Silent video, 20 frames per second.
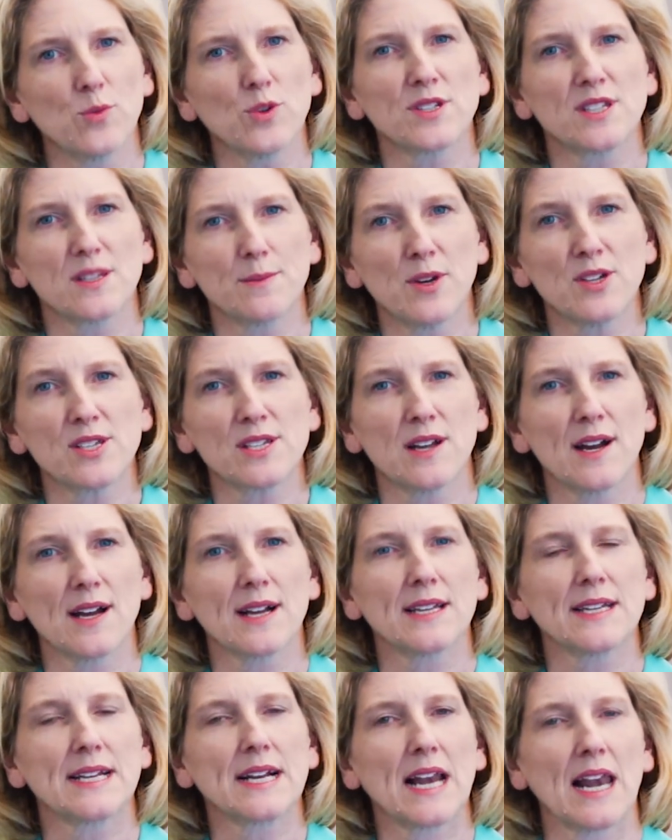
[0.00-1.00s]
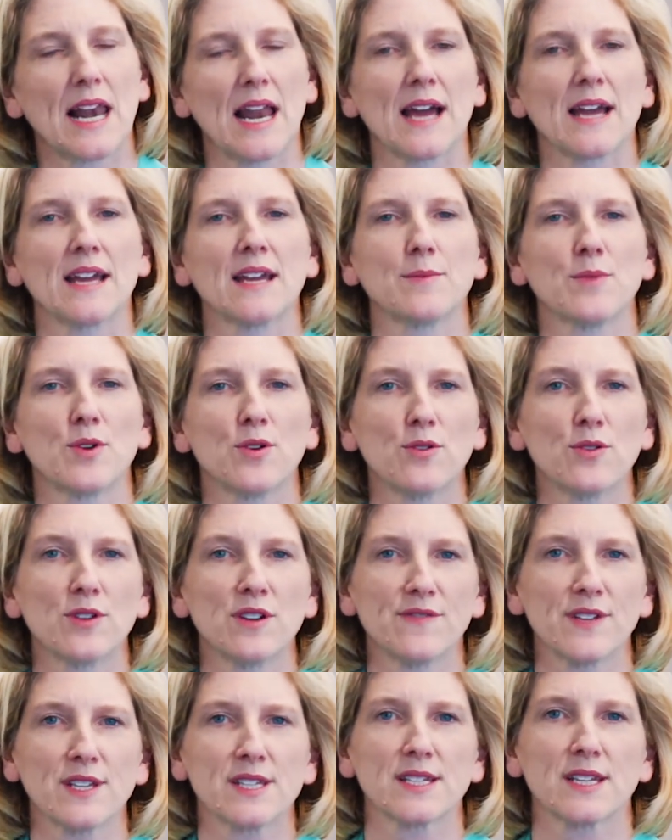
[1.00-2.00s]
what is the most likely claim or
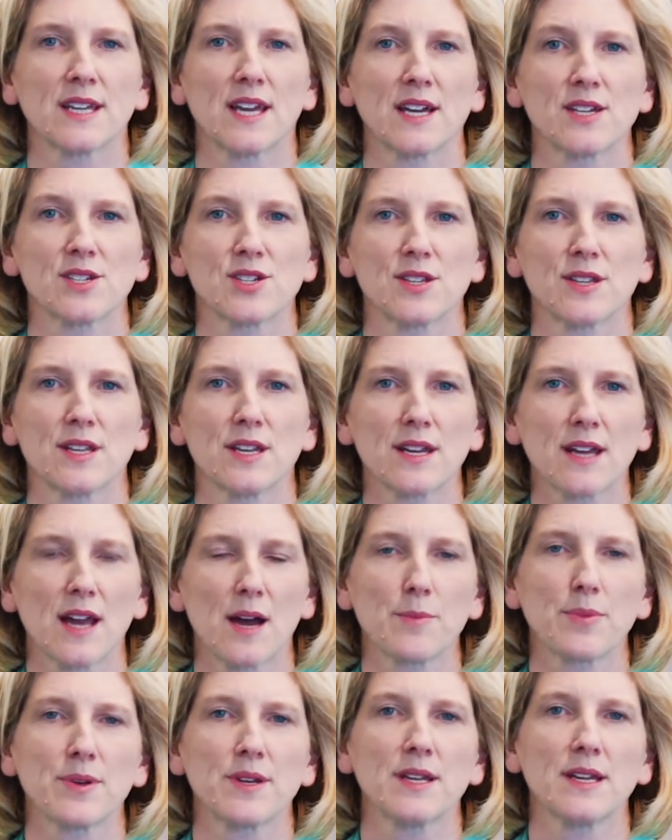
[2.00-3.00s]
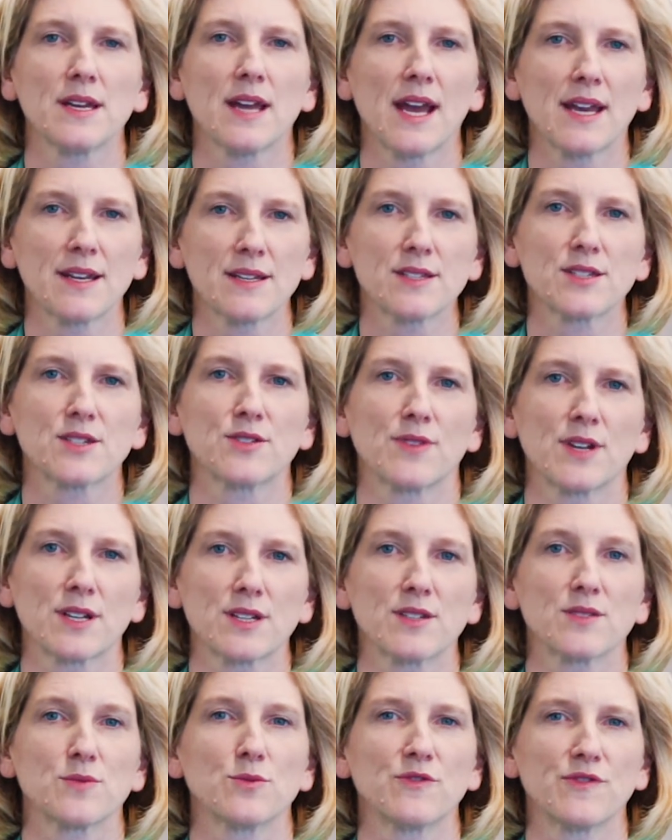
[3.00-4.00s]
investigation that a company and its
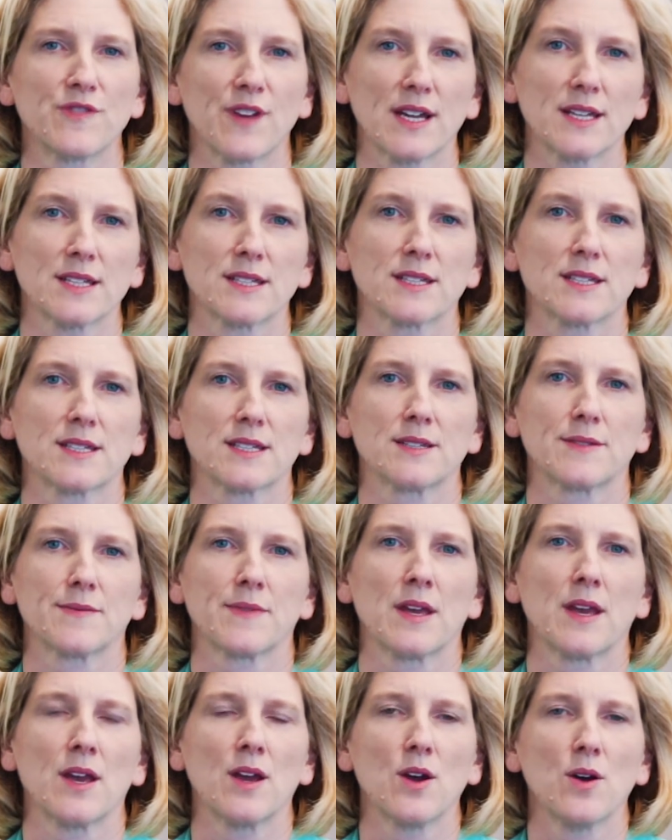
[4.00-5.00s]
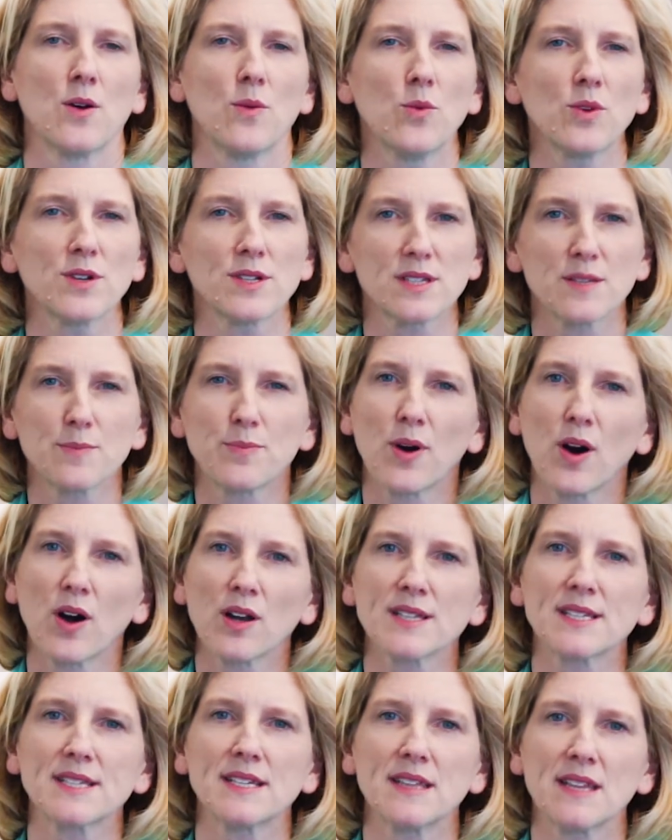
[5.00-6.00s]
directors will face? What is the
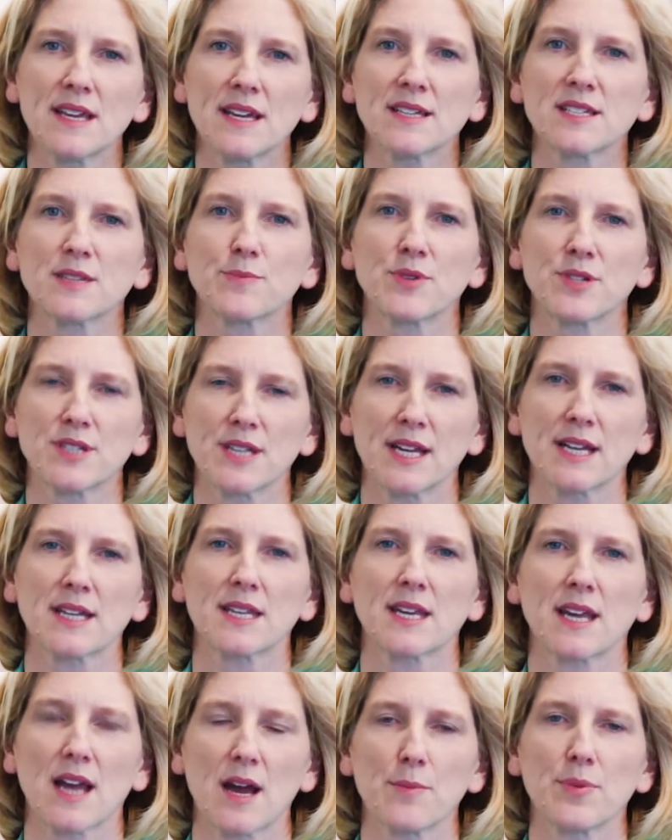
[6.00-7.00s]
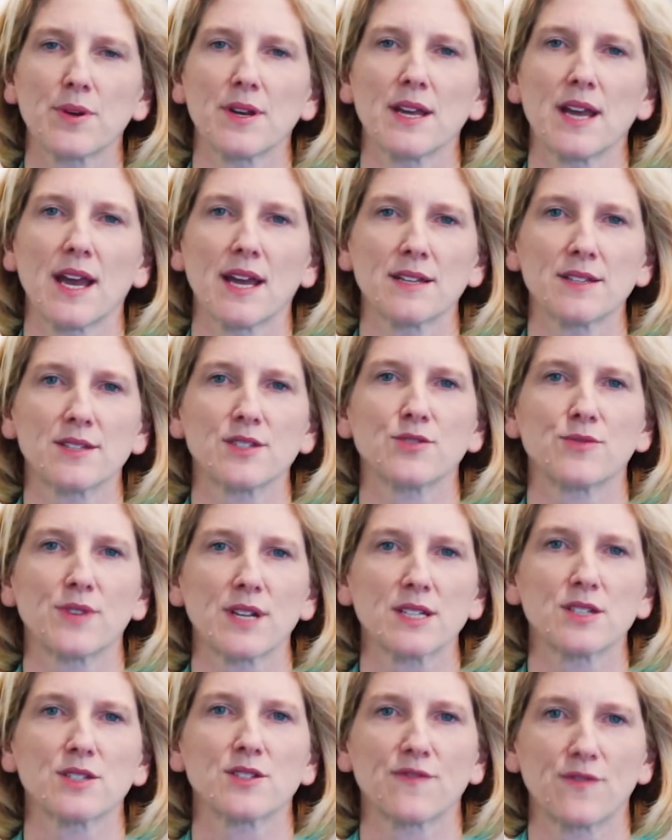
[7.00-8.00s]
policy there to protect the company and its
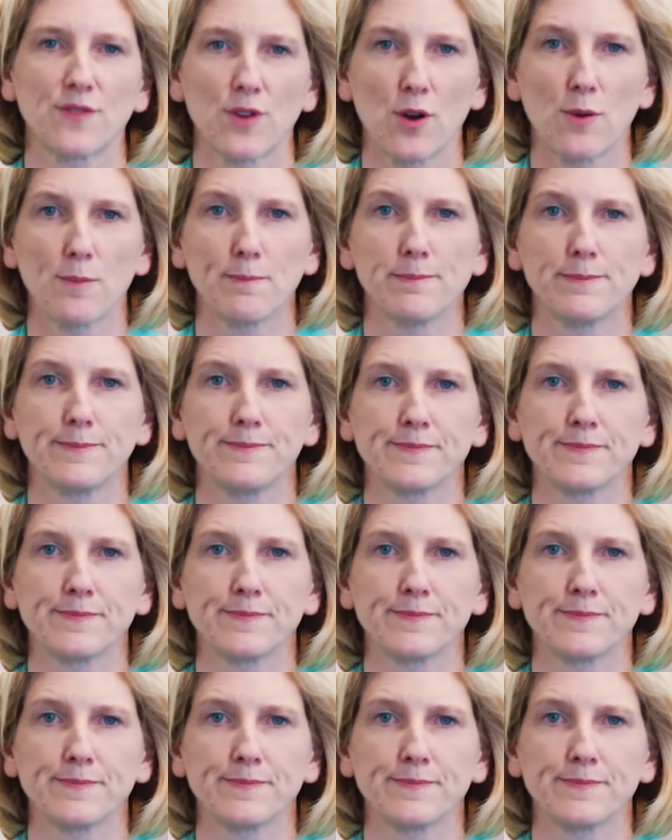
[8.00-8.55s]
directors from?